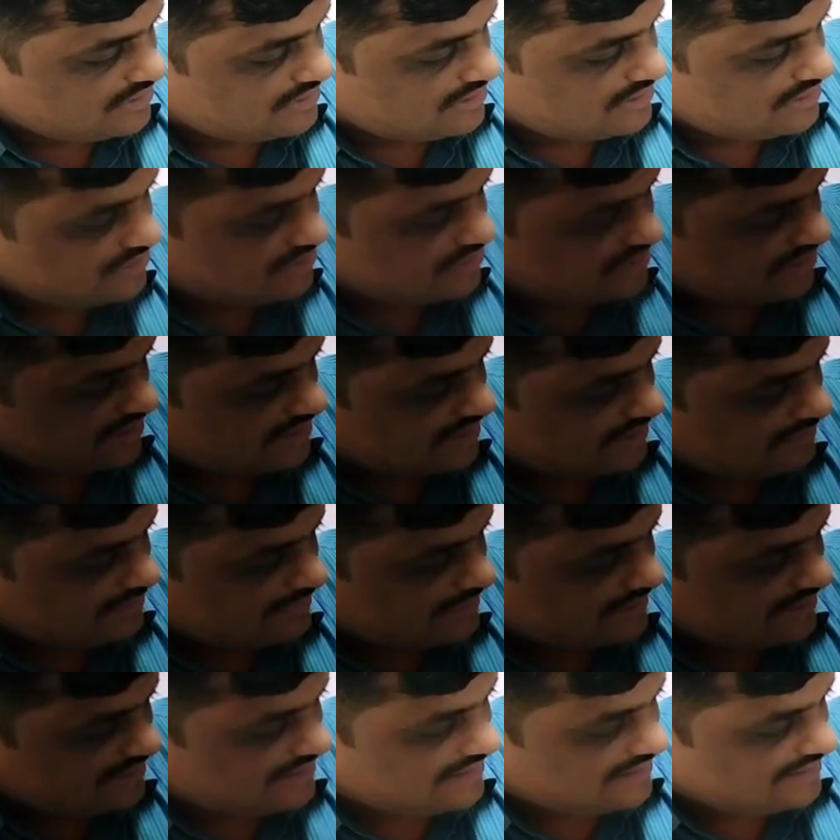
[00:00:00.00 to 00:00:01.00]
So I will
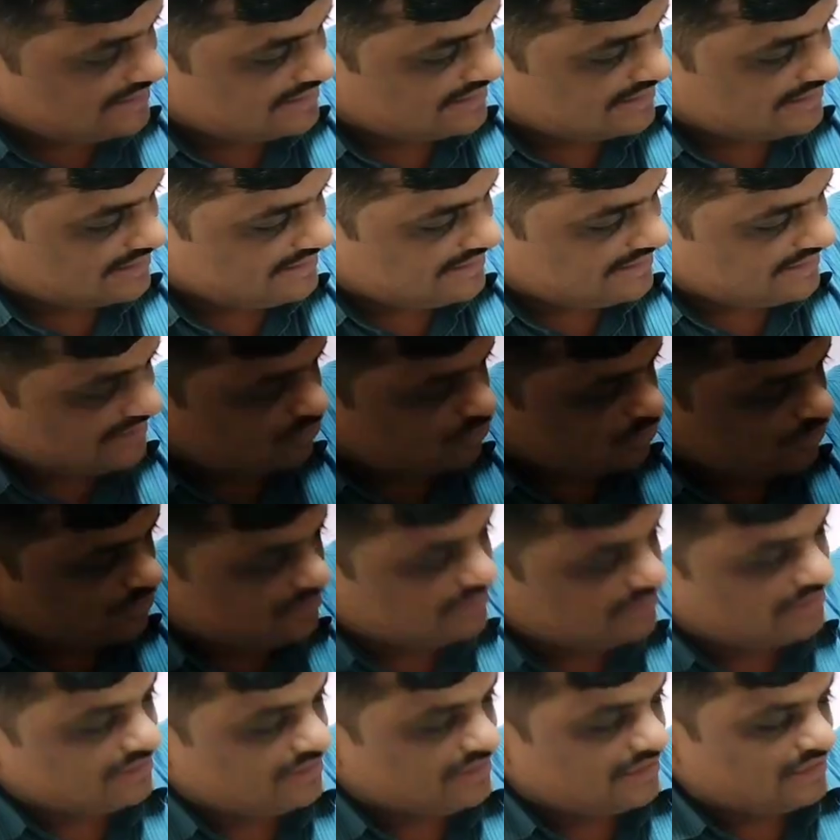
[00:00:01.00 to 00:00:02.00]
make it 30 volt,
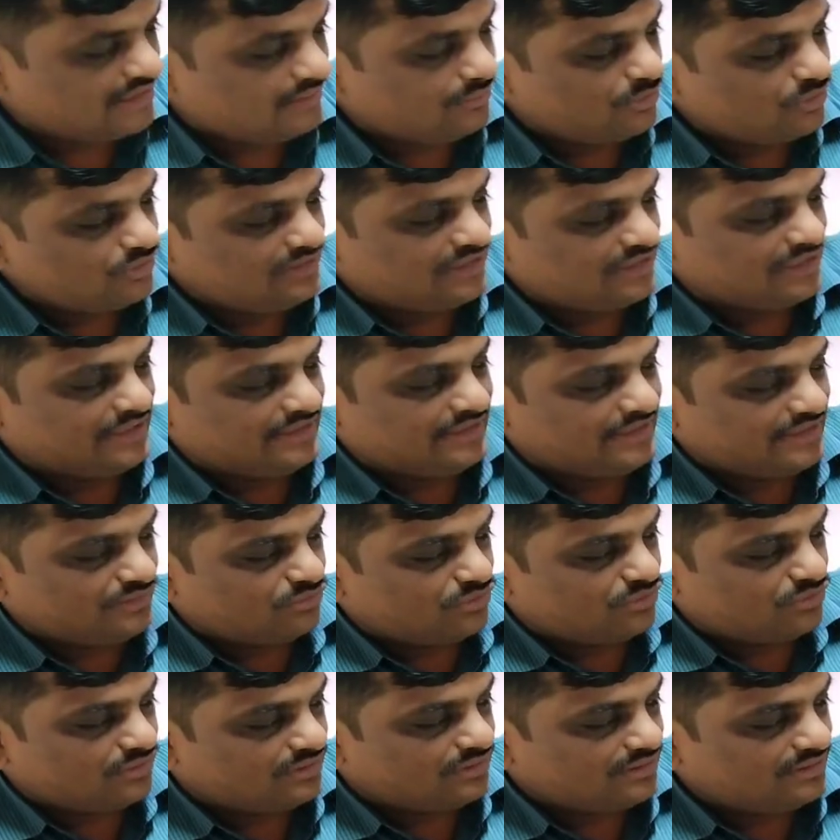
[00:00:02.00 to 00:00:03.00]
near about 30 volt.
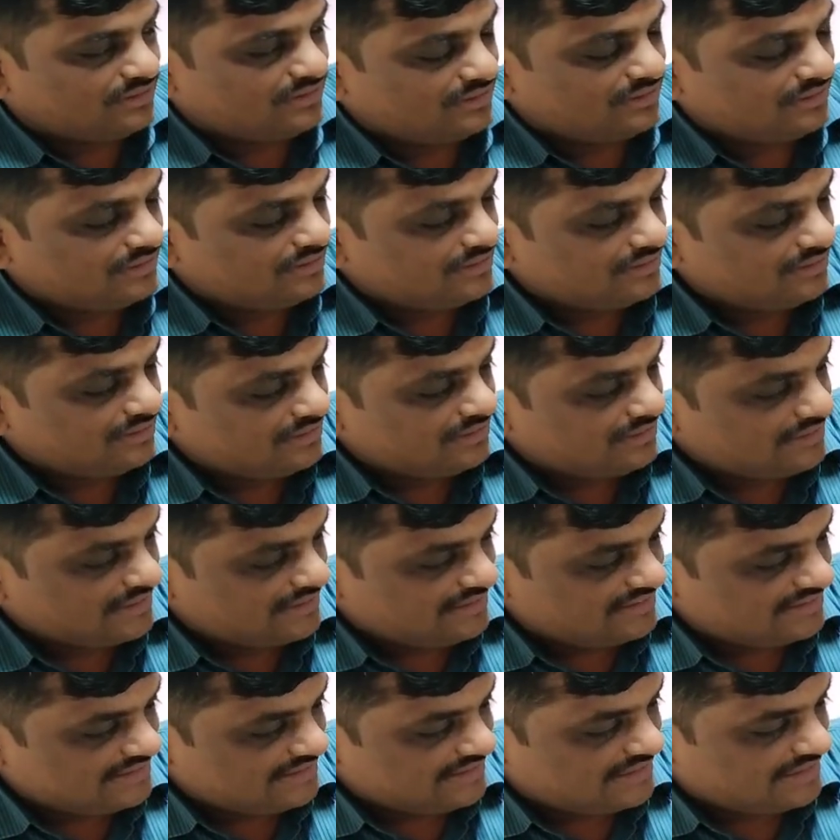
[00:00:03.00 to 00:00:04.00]
It's
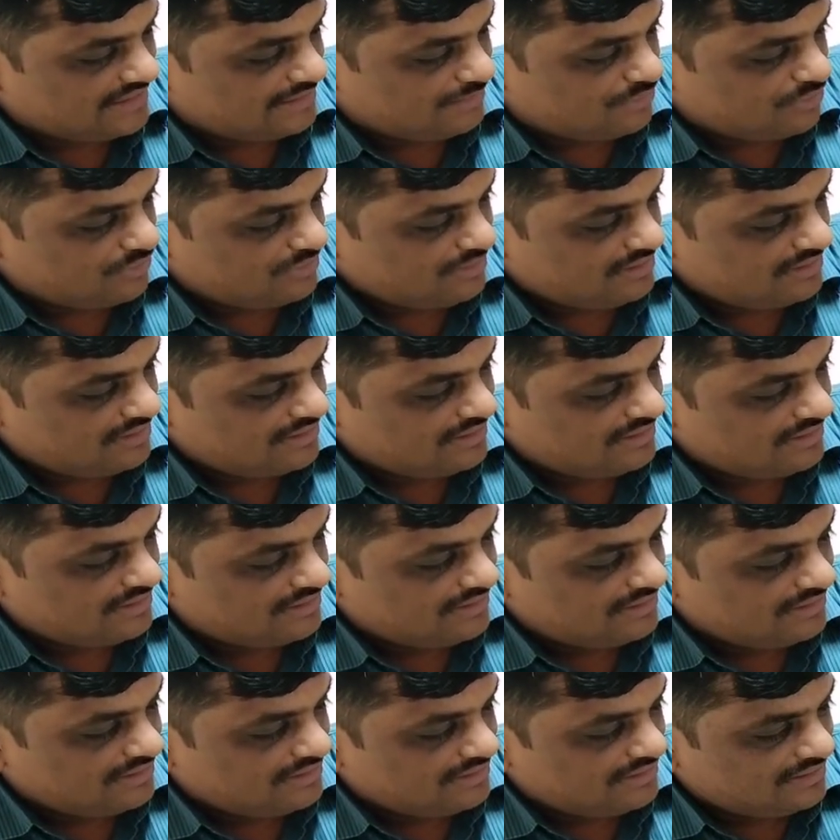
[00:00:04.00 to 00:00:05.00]
near about
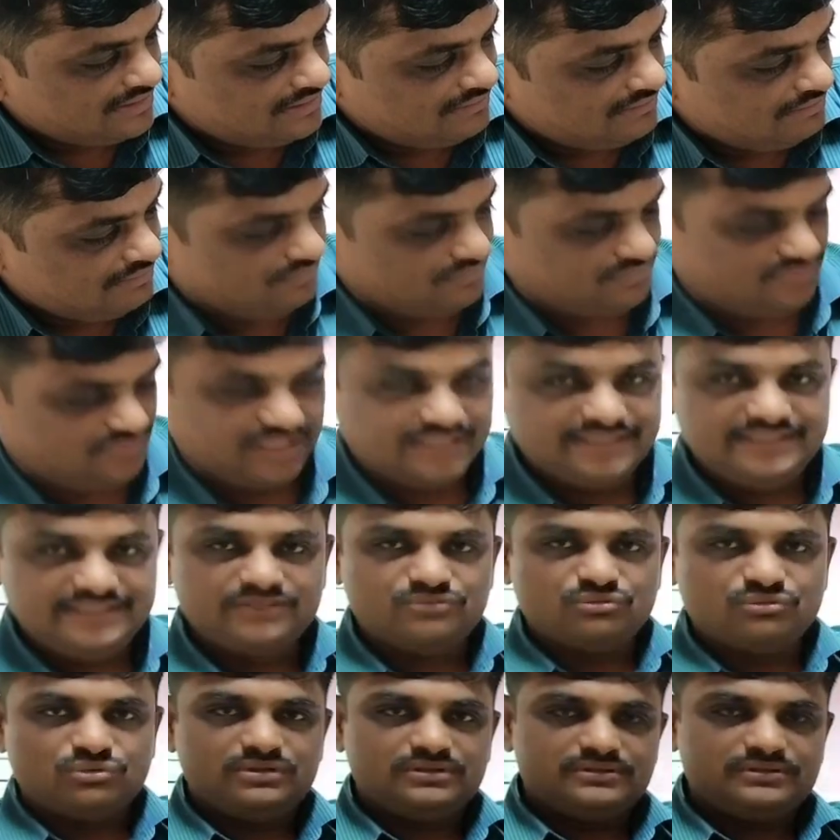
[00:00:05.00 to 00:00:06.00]
30
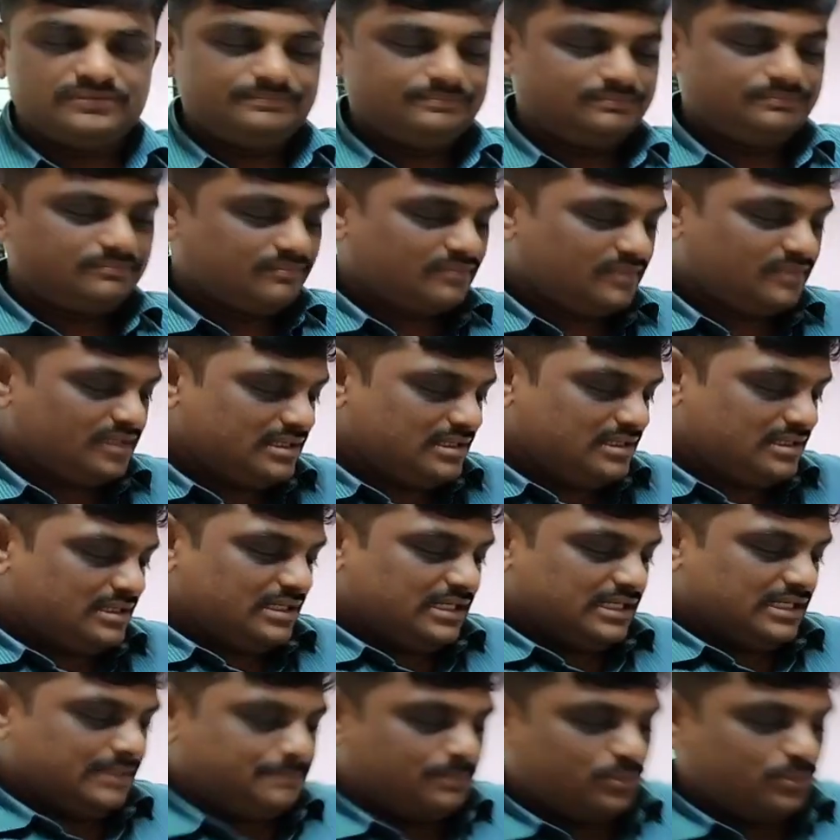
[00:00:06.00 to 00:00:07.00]
volt. I'll
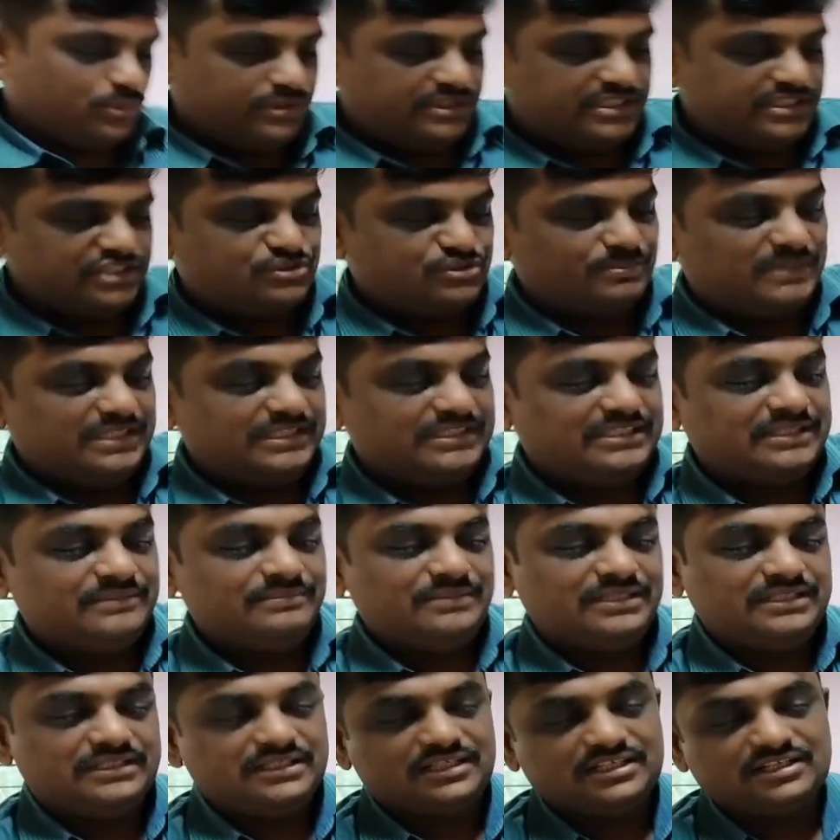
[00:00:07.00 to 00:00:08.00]
put this
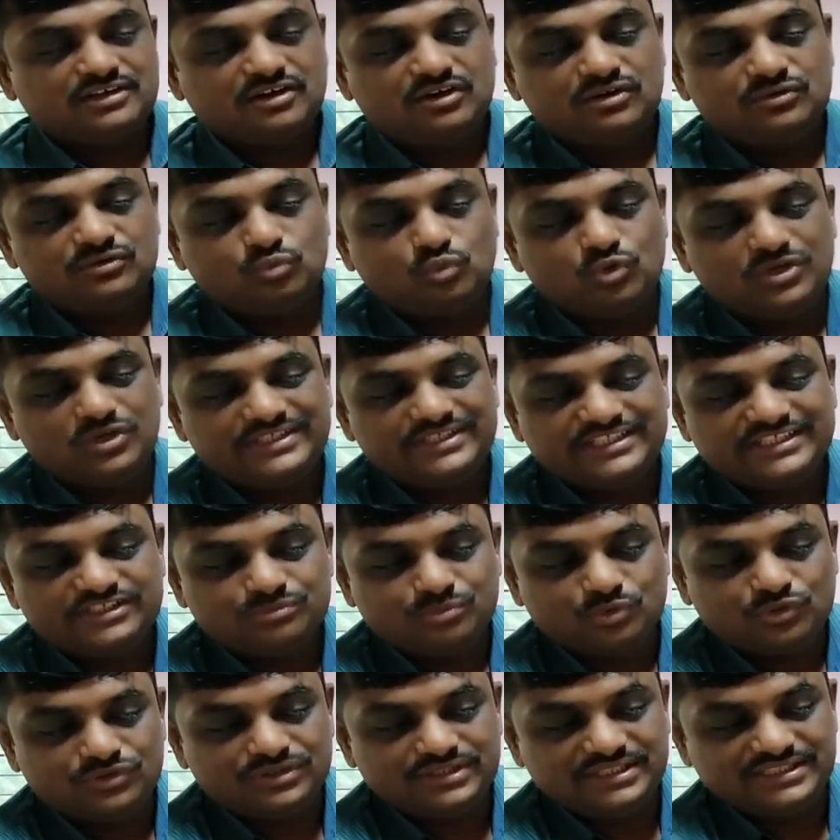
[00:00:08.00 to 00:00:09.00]
multimeter on voltage
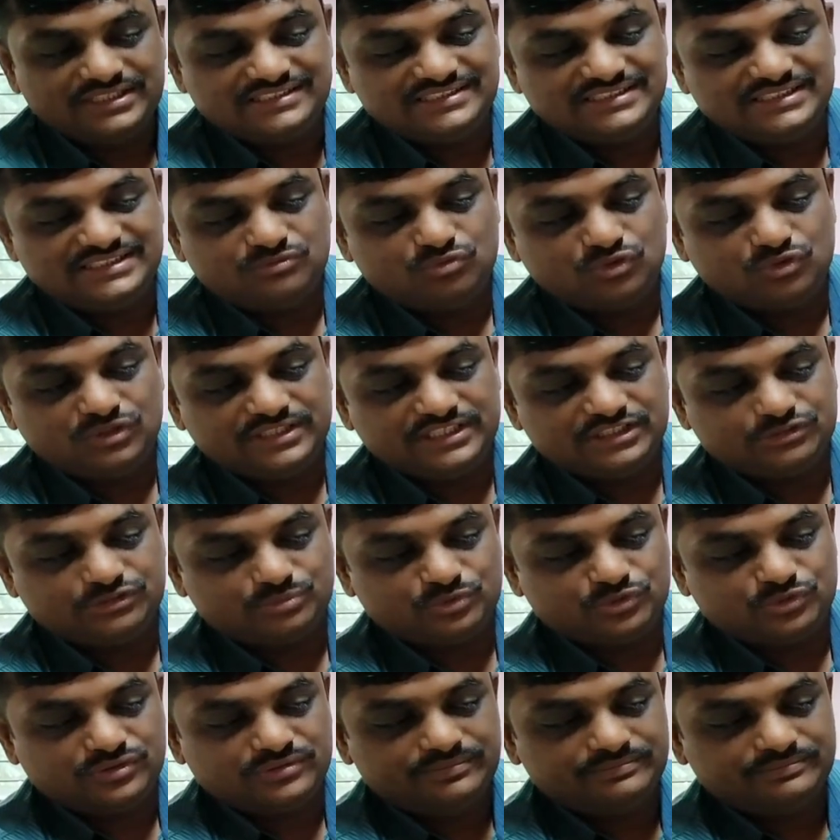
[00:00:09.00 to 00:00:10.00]
mode, DC voltage mode.
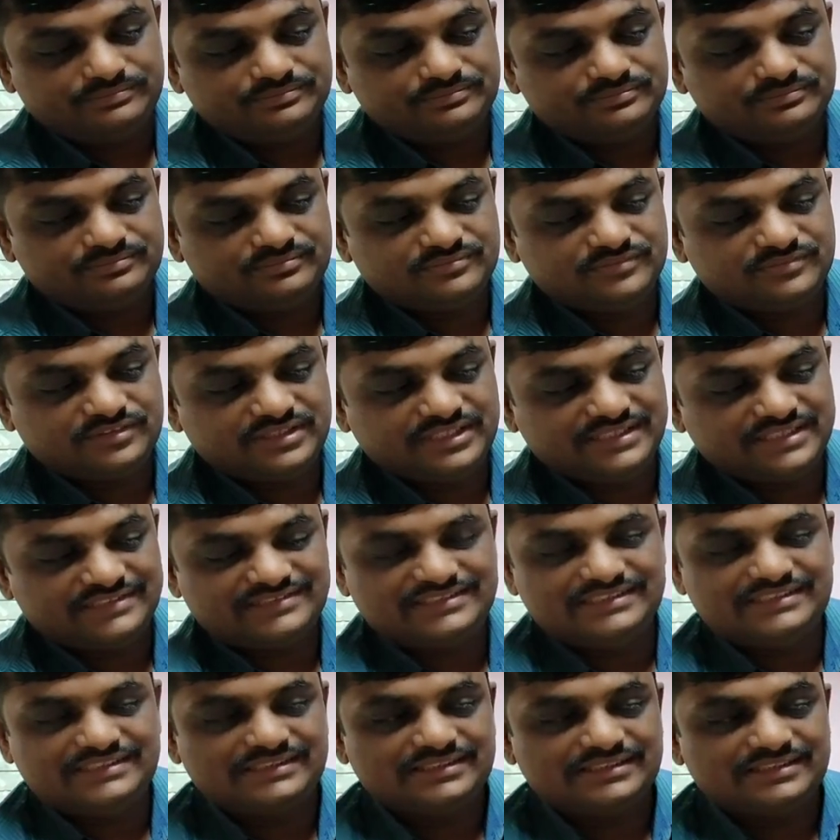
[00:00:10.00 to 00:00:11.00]
You can see
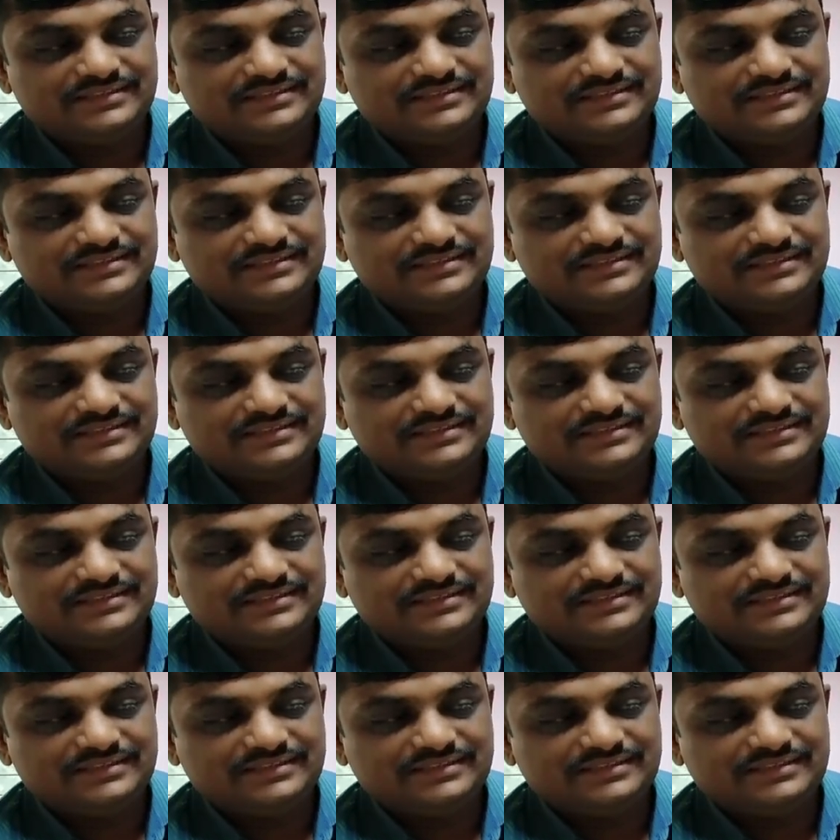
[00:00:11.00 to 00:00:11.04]
here.